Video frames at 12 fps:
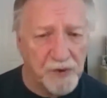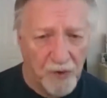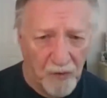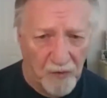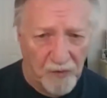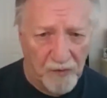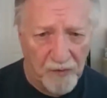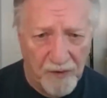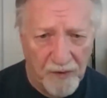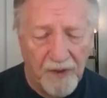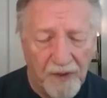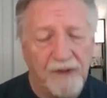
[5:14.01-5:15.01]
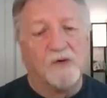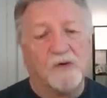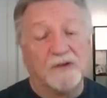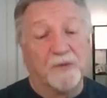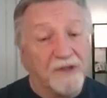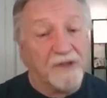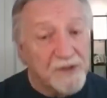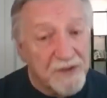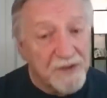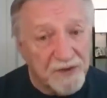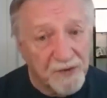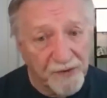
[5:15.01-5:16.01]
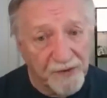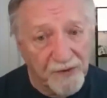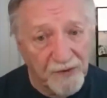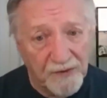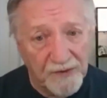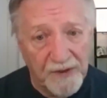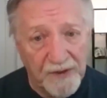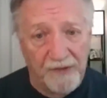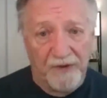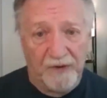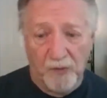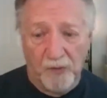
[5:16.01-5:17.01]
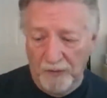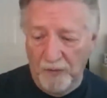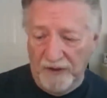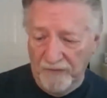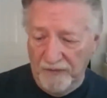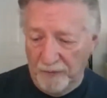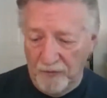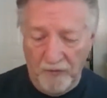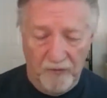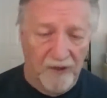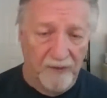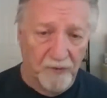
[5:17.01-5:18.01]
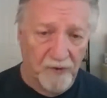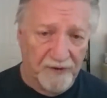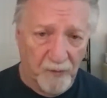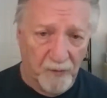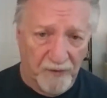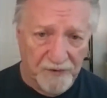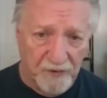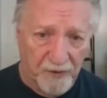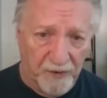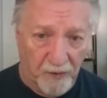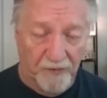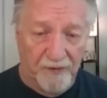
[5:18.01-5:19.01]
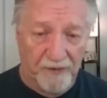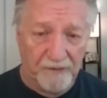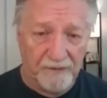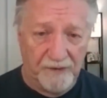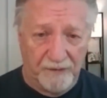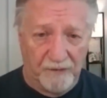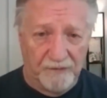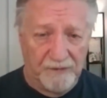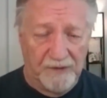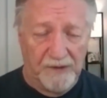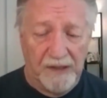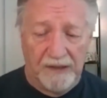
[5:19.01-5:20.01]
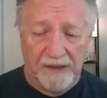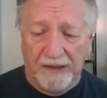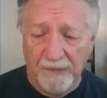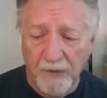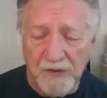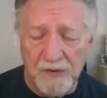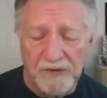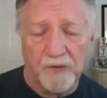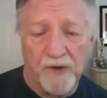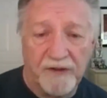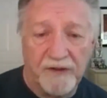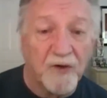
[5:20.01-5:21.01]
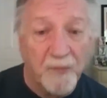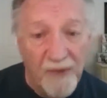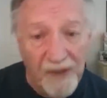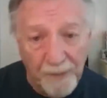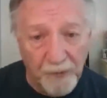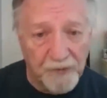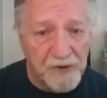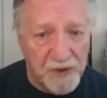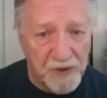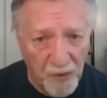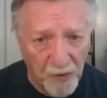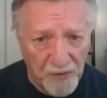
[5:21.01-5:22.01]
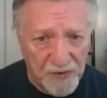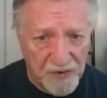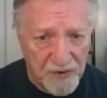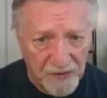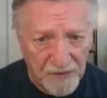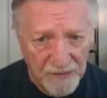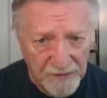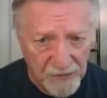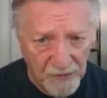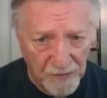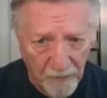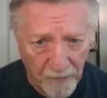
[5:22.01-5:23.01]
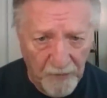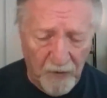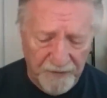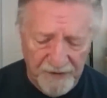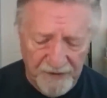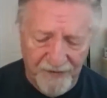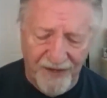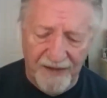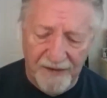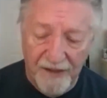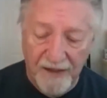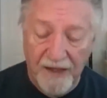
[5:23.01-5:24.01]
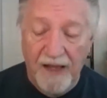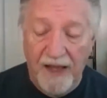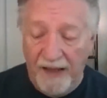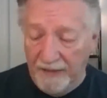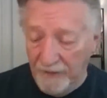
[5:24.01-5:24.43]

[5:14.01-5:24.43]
you'd go in the production studio and record whatever the program director wanted you to record for the, you know, like commercials that would run on other people's shows too. We all did that. And looking back,